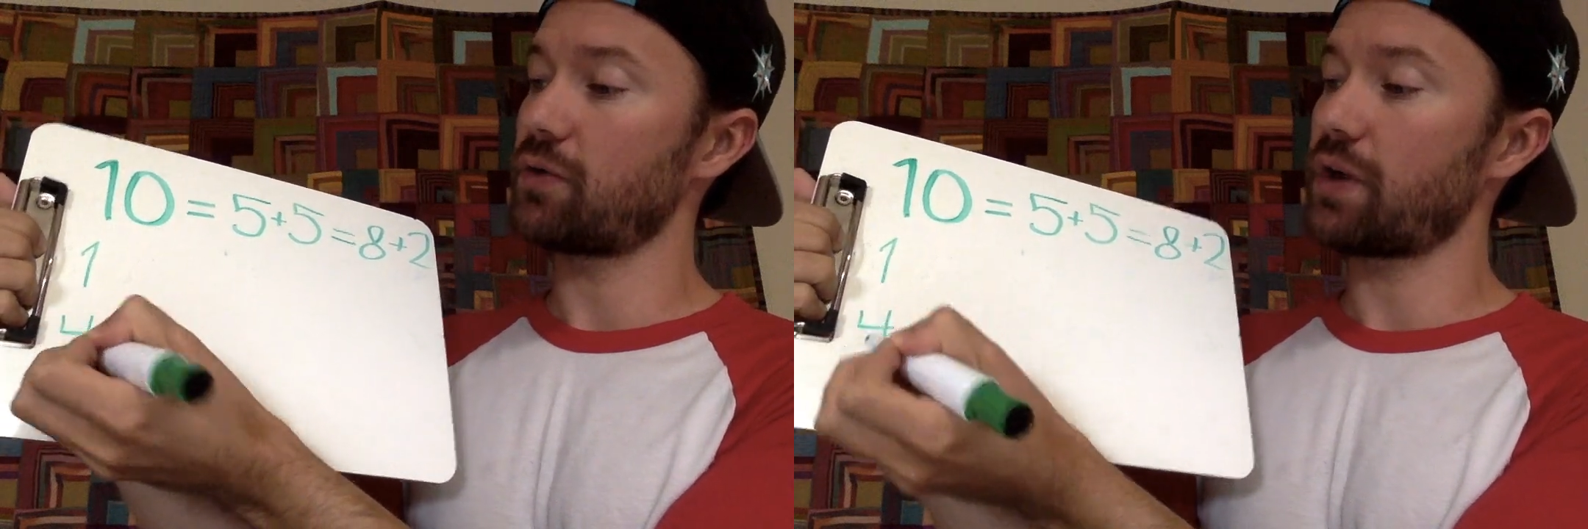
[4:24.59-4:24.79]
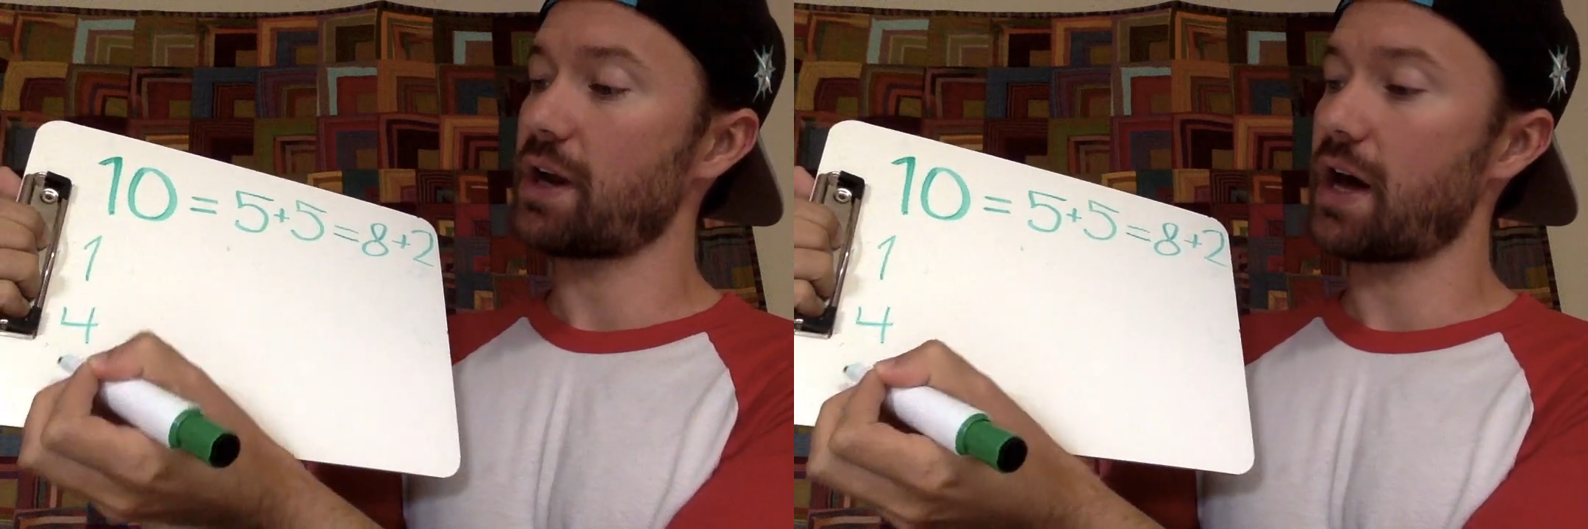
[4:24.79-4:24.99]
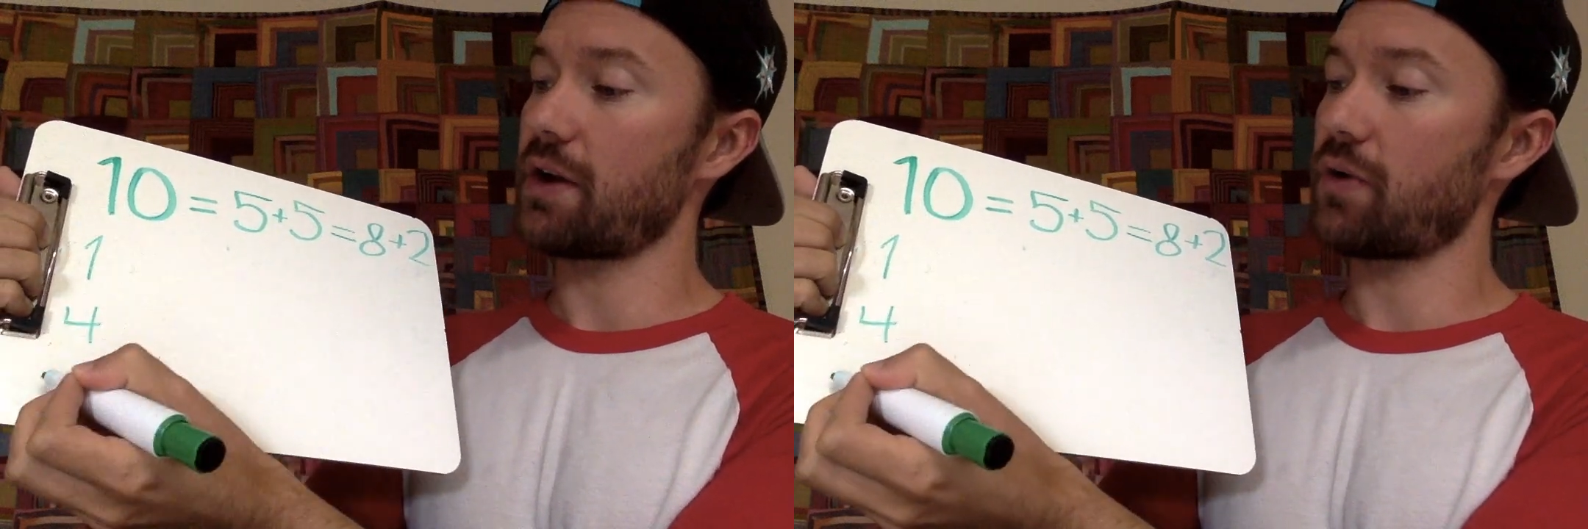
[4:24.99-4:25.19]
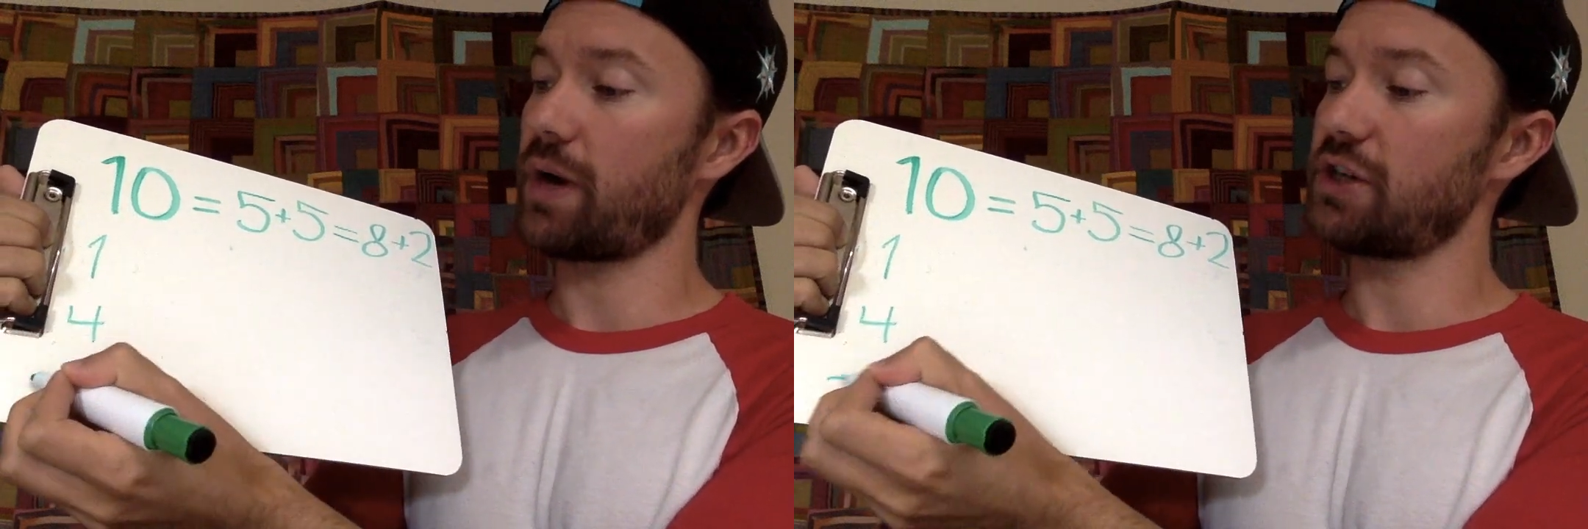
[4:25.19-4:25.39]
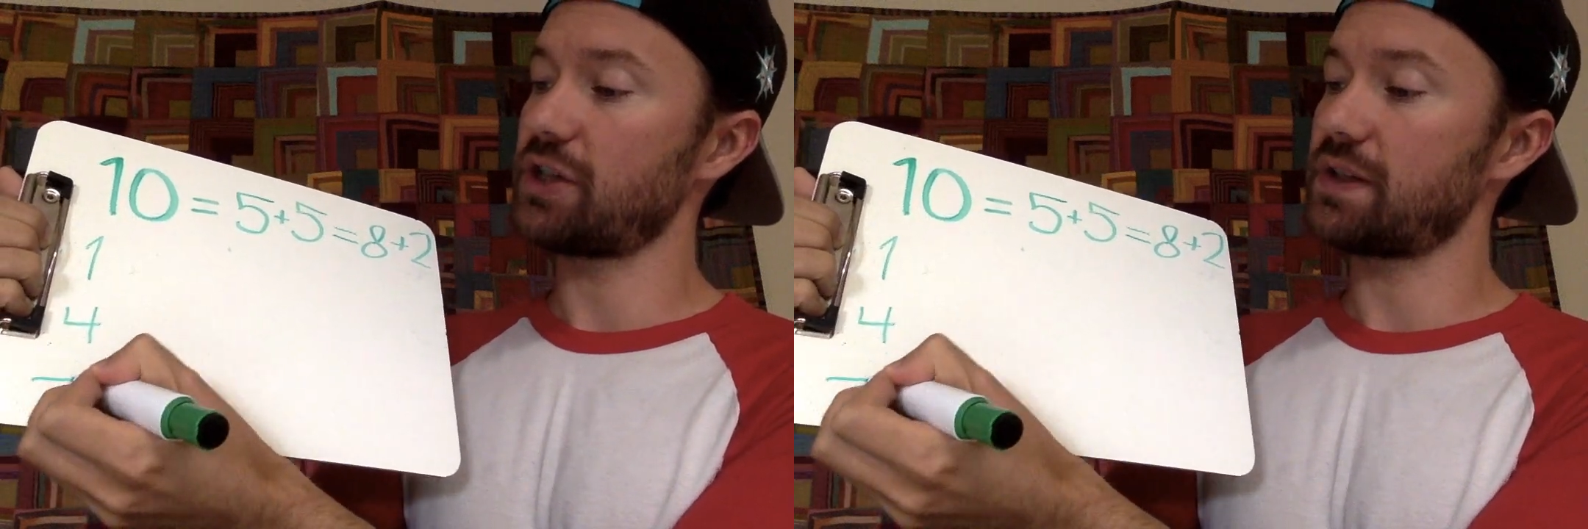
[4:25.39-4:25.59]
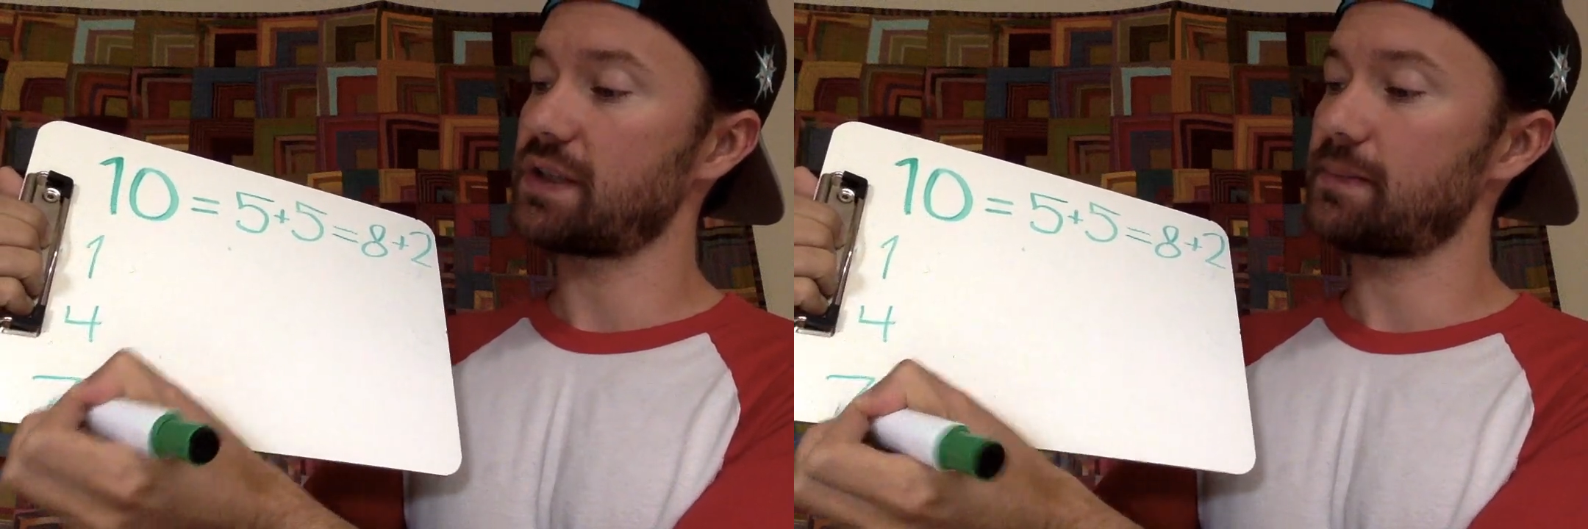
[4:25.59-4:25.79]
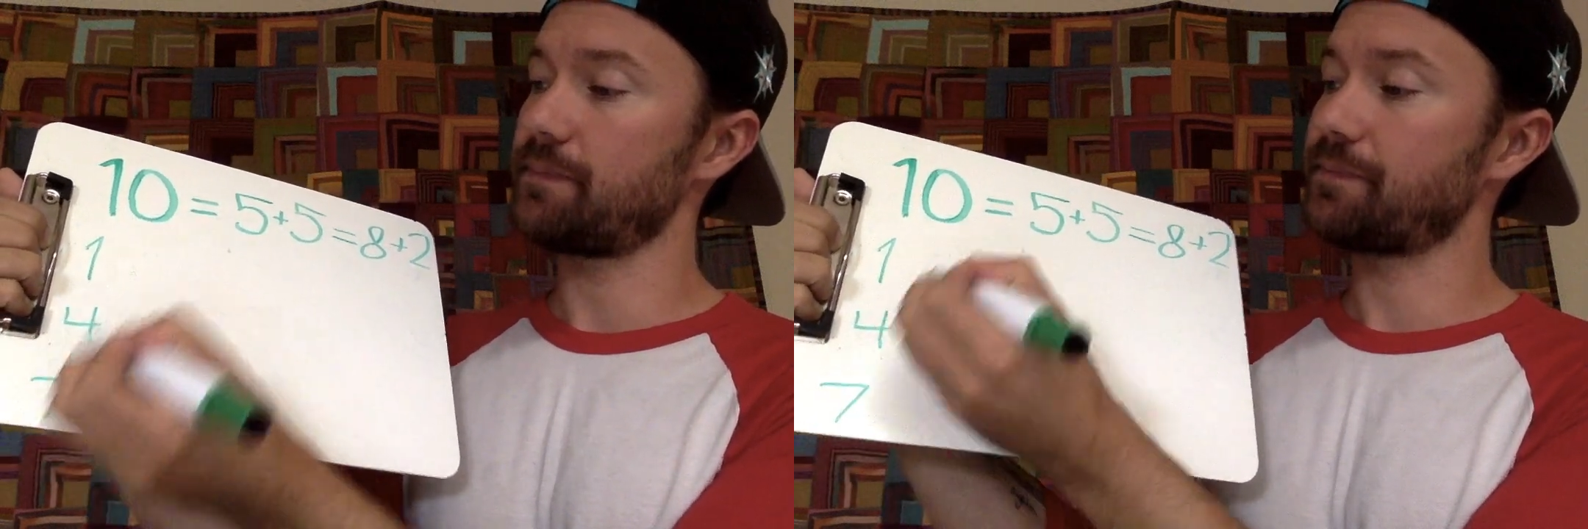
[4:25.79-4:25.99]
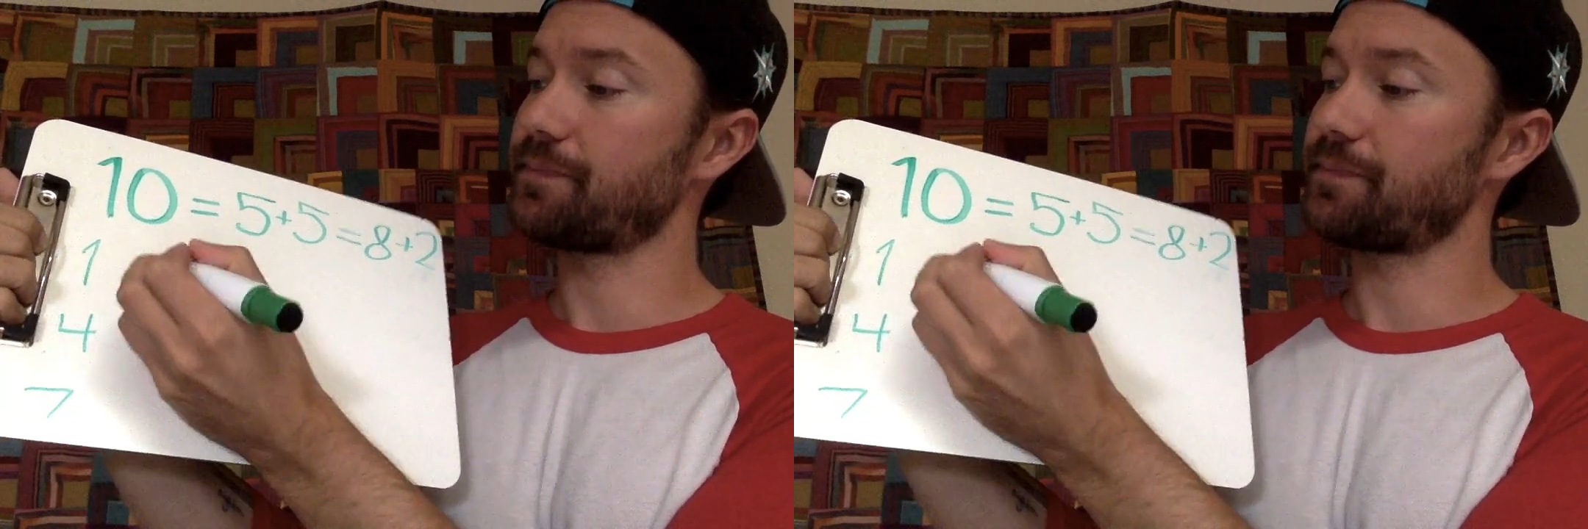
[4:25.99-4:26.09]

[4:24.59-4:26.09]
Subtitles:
run-on equations.